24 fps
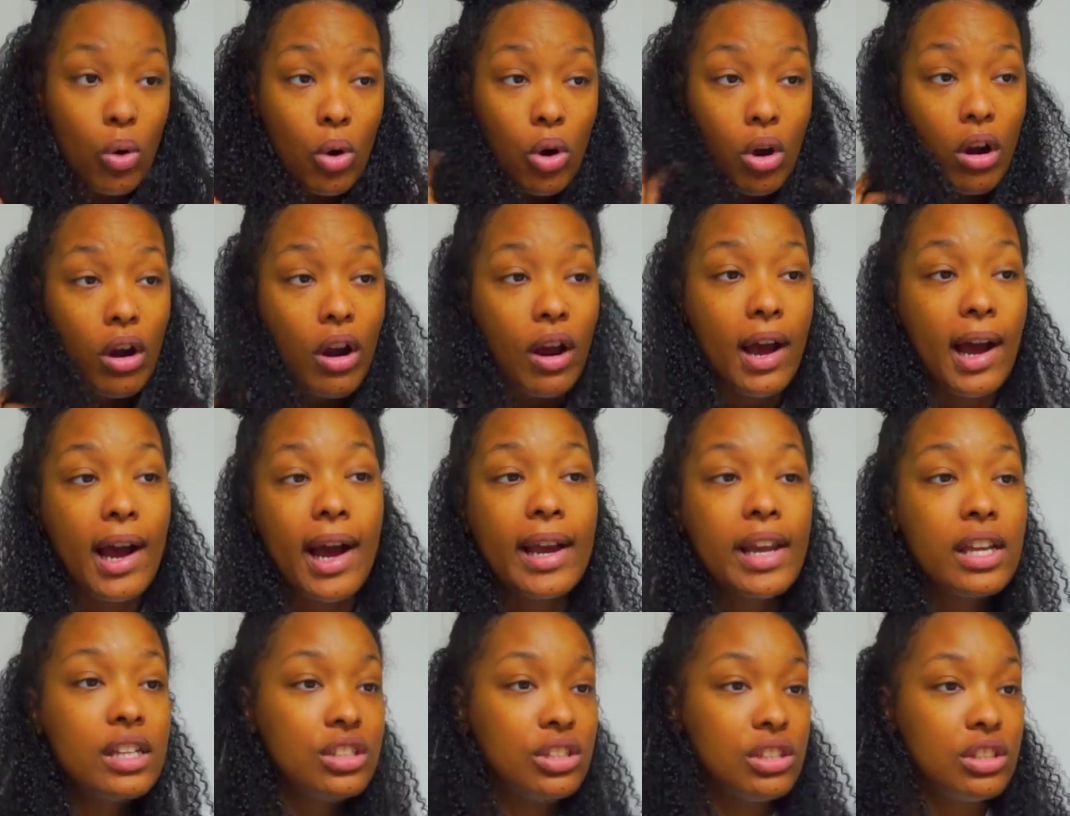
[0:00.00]
Or I
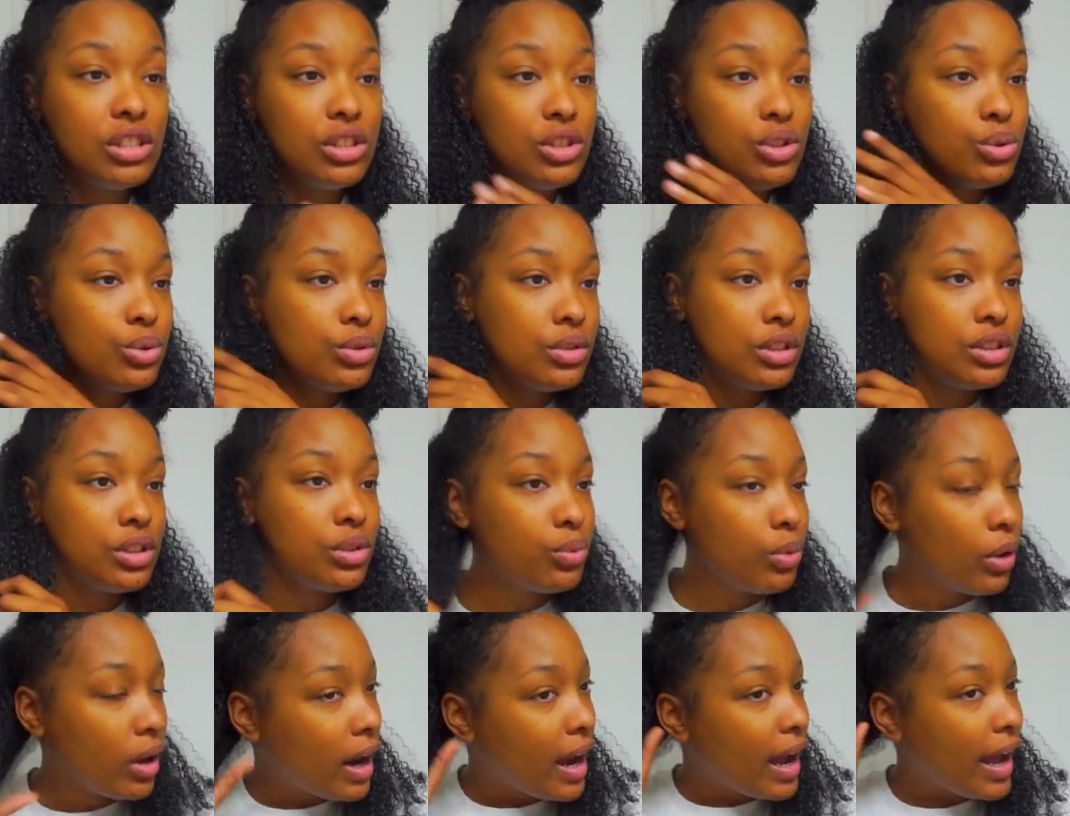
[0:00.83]
can just do it to
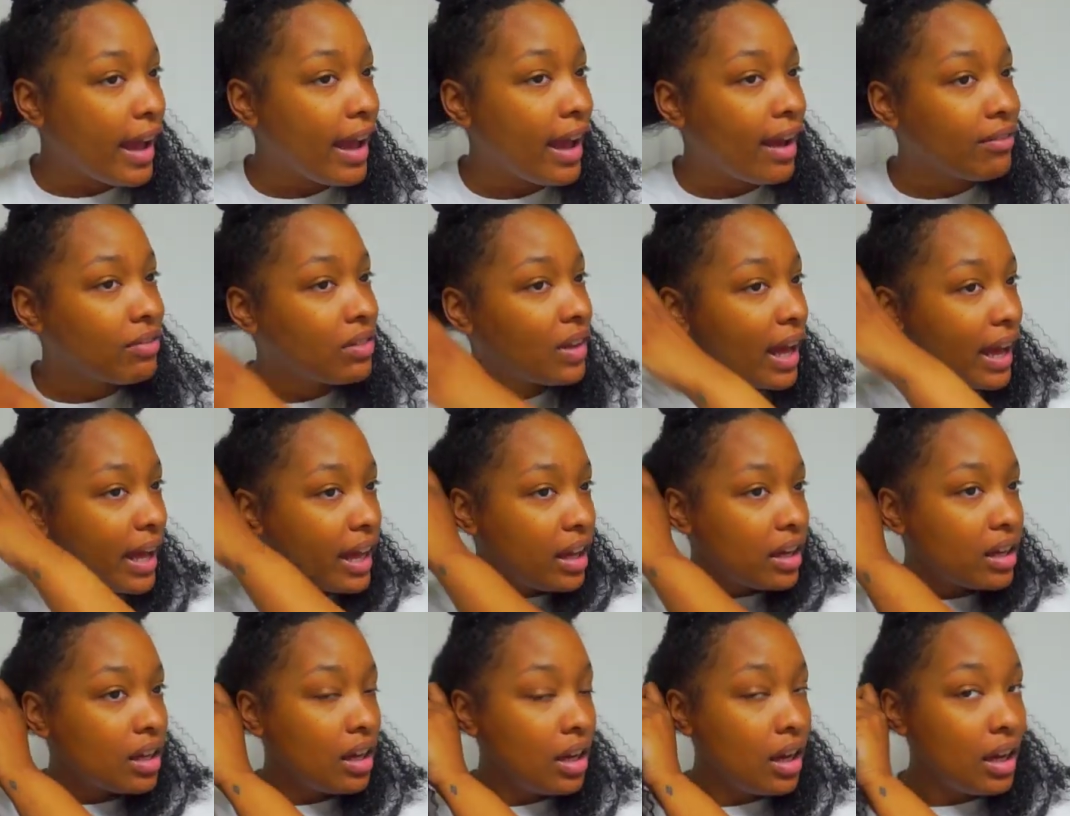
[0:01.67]
where I have
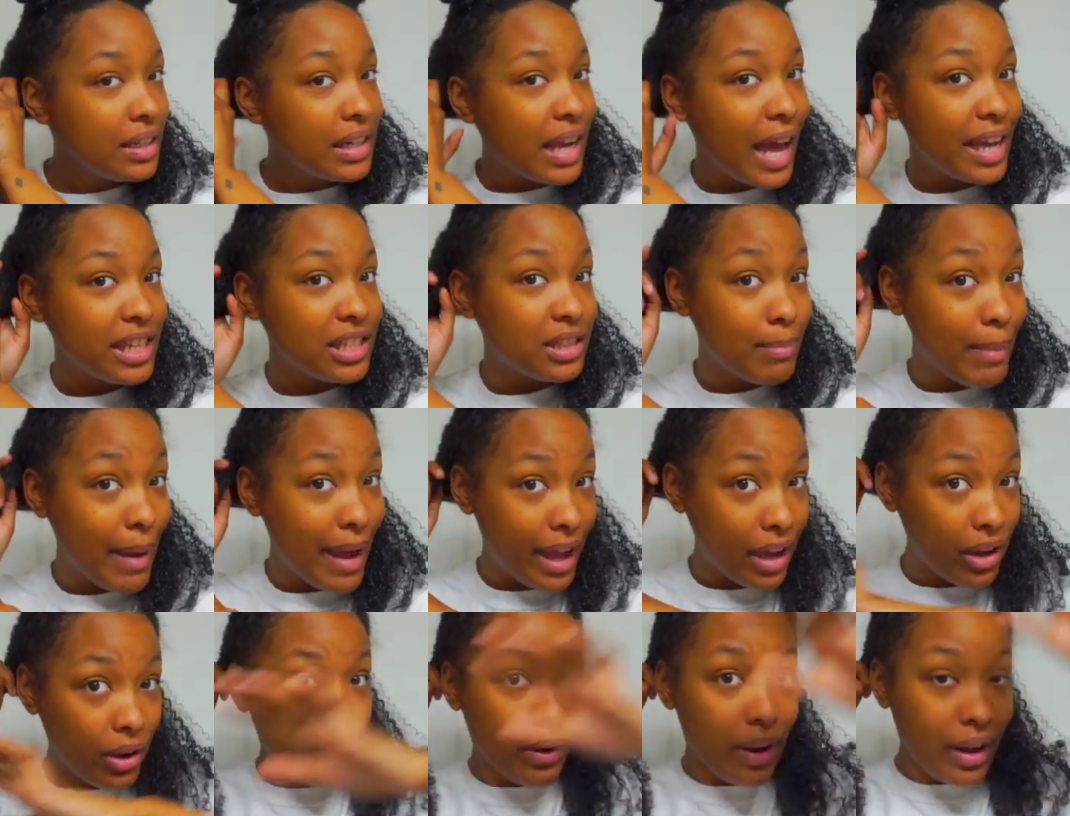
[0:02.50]
like a nice
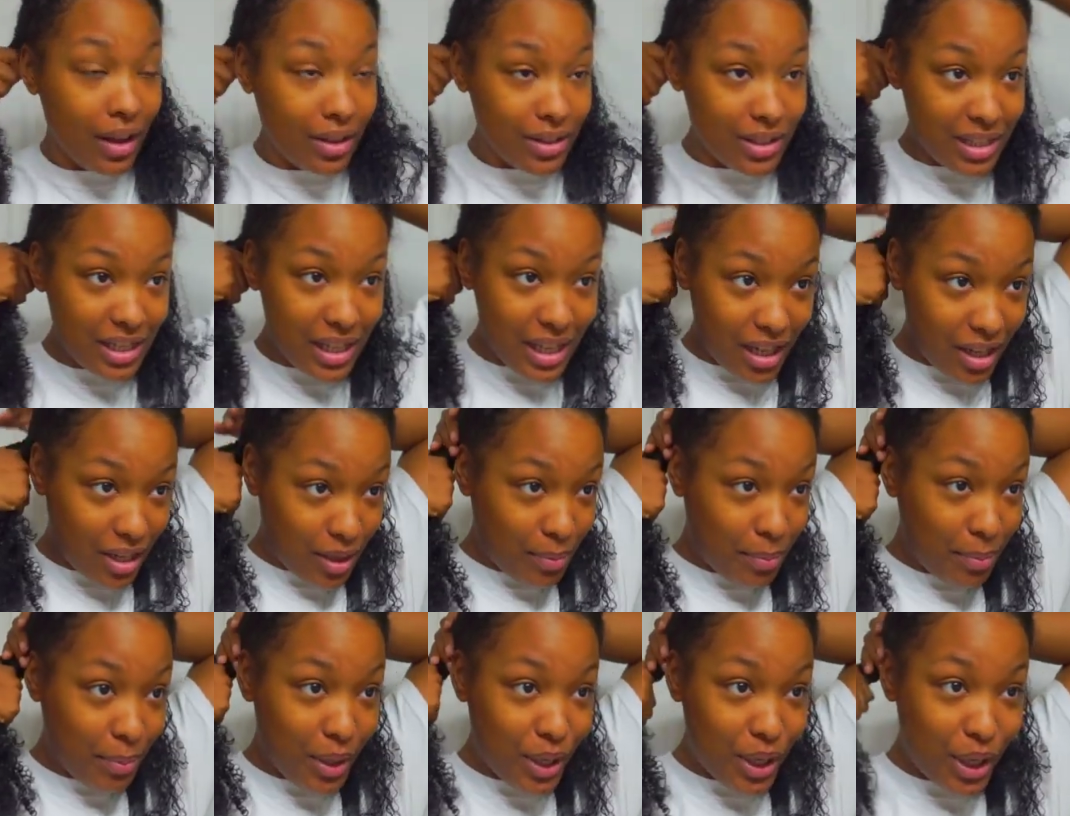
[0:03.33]
background
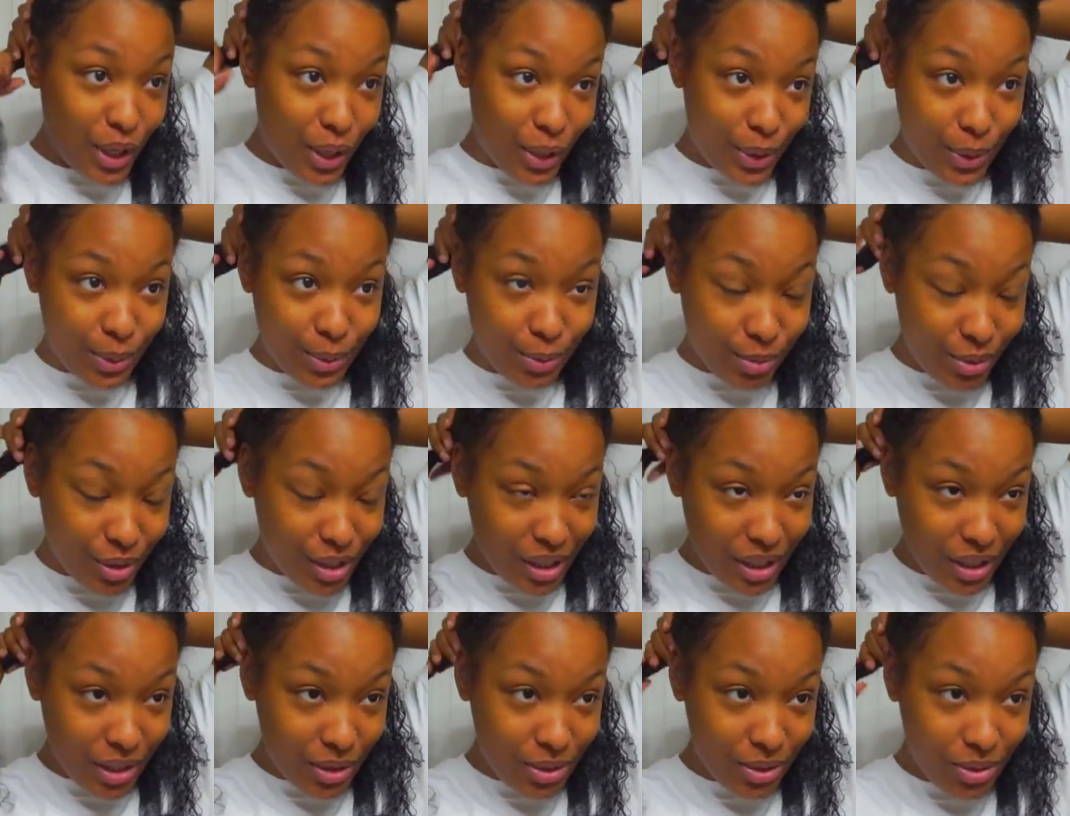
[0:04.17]
setup, you know?
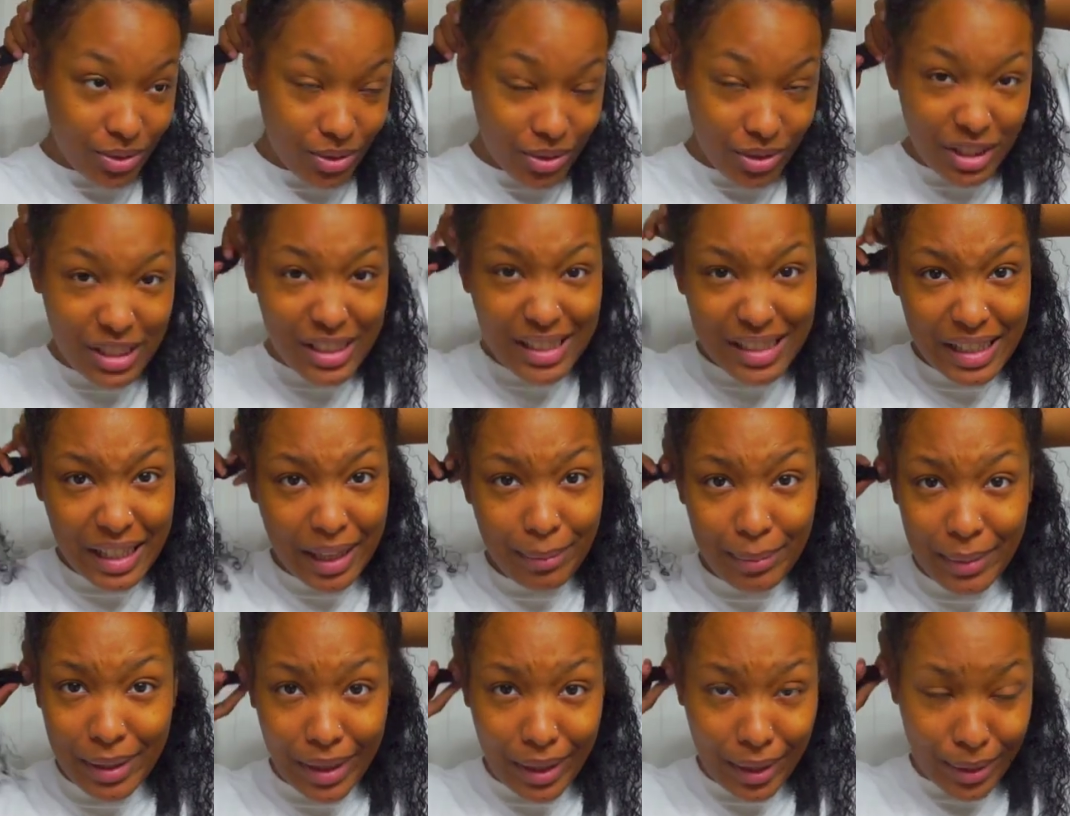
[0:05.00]
So just
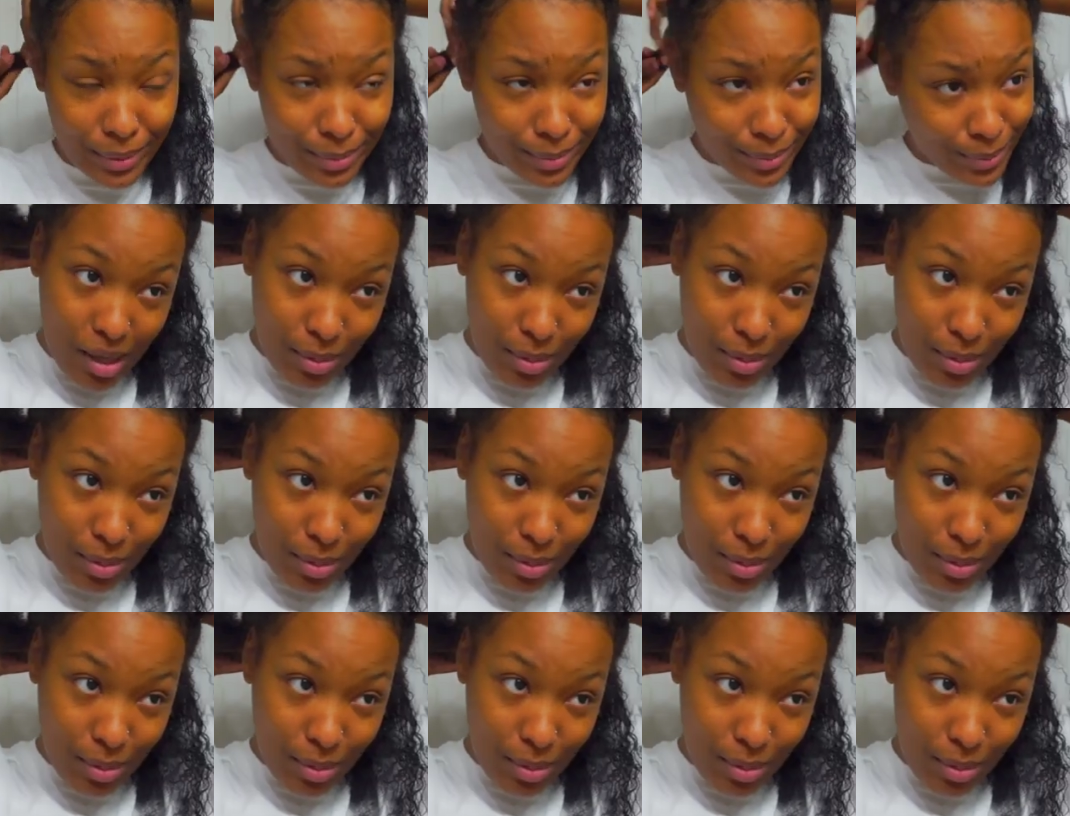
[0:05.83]
let me know.